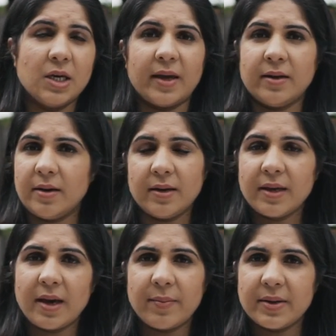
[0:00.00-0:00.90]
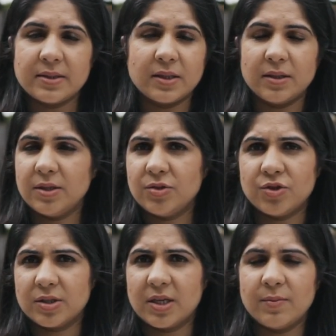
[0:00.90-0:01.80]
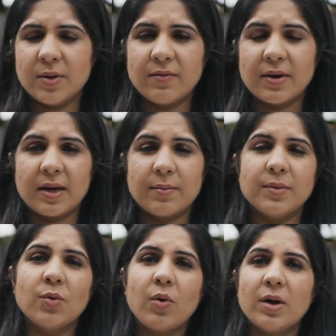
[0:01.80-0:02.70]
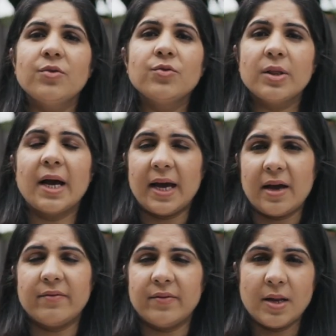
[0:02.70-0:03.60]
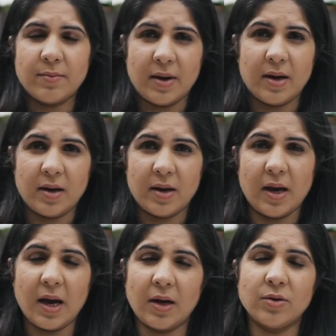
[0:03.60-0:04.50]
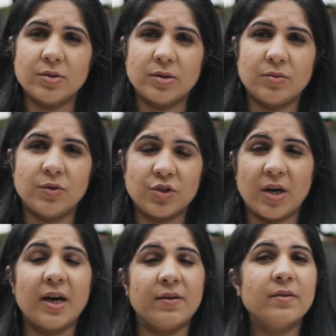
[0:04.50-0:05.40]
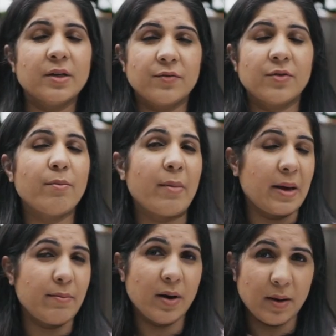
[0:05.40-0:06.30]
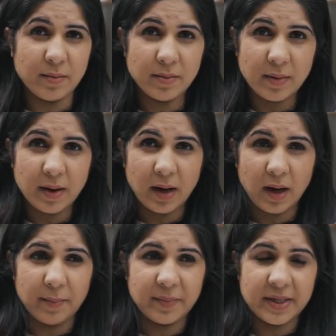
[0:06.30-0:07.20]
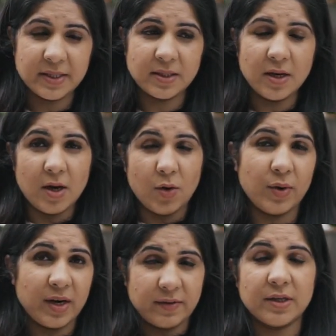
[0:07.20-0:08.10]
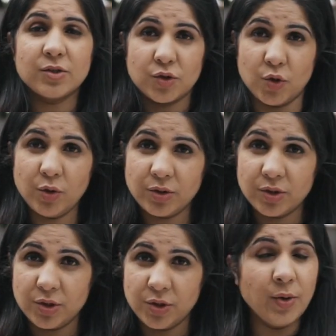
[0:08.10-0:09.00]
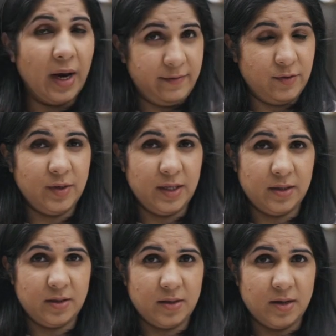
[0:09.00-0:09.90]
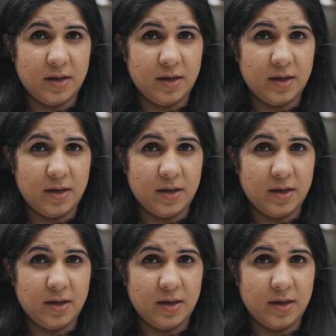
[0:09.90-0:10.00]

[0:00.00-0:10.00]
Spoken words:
And yeah, basically just keep giving him. The one rule I have in my house, which I have learned from my mom, is whatever is cooked, you have to eat.